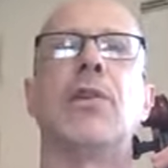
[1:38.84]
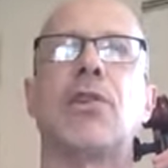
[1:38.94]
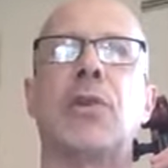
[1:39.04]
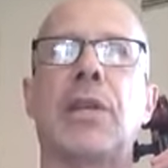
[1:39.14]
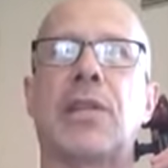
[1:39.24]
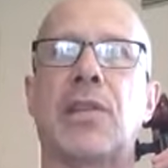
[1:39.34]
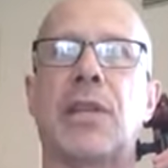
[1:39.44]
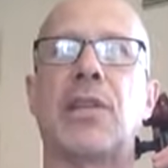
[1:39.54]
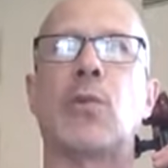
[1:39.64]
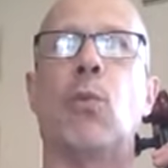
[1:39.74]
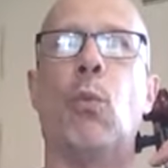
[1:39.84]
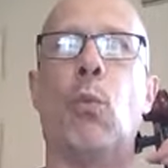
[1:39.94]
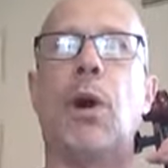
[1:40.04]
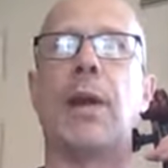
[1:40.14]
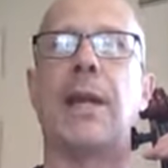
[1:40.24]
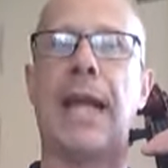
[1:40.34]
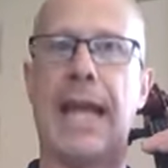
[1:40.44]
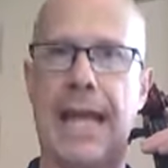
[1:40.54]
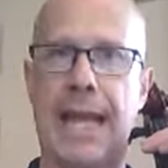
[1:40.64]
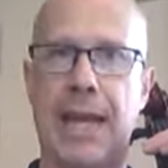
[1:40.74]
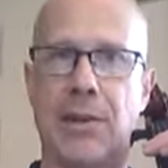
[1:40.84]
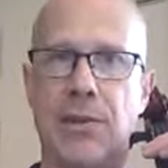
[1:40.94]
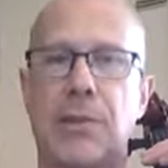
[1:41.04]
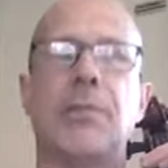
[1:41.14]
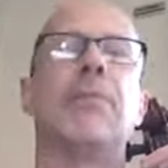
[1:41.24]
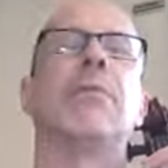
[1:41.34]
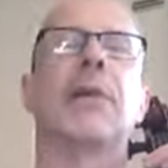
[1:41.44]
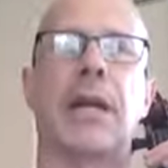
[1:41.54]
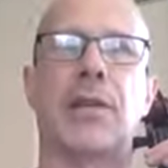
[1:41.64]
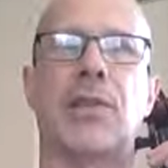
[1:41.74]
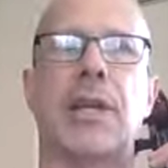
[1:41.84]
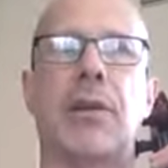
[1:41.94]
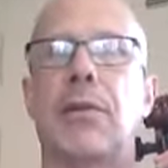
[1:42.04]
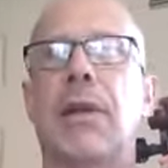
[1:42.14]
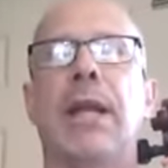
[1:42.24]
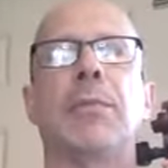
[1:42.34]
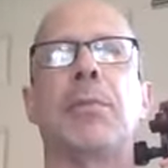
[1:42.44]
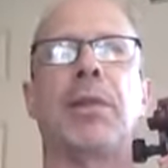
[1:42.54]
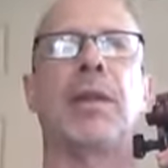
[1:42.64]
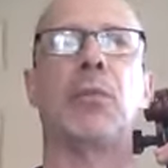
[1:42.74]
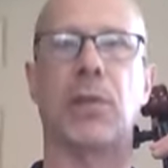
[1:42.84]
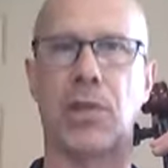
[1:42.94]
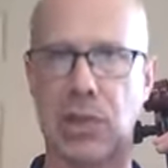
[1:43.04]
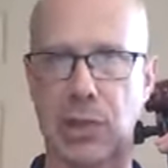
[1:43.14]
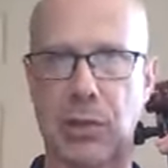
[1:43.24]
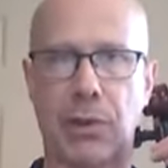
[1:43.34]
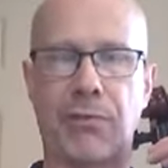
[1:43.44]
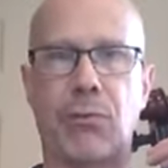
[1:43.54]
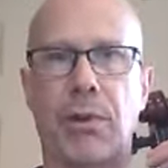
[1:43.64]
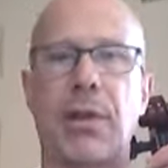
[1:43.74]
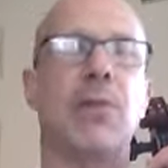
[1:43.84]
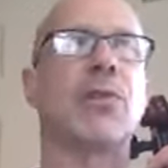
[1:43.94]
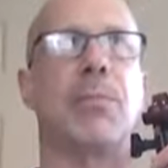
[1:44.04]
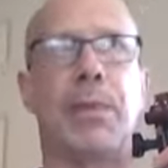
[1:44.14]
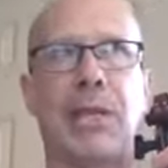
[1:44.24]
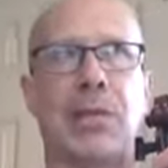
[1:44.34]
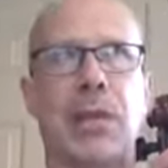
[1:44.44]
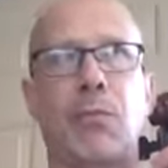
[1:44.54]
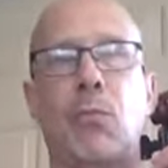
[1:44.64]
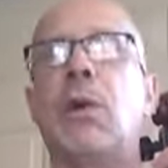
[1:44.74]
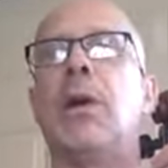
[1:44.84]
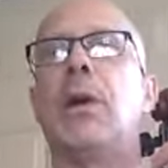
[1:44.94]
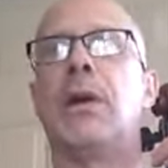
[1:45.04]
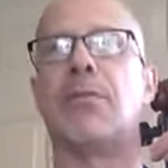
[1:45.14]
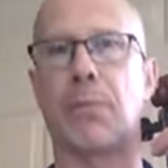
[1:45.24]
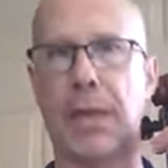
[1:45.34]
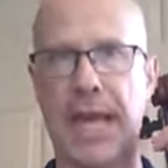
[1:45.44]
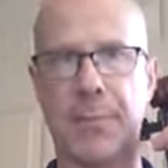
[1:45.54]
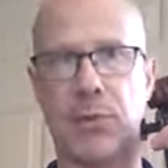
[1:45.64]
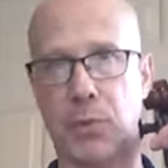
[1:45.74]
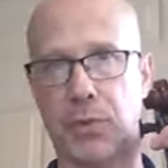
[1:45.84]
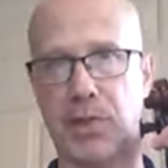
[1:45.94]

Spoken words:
So you get this nice one and kind of sound. And let me play that really slowly for you. Here's the bass line from Cabbage with the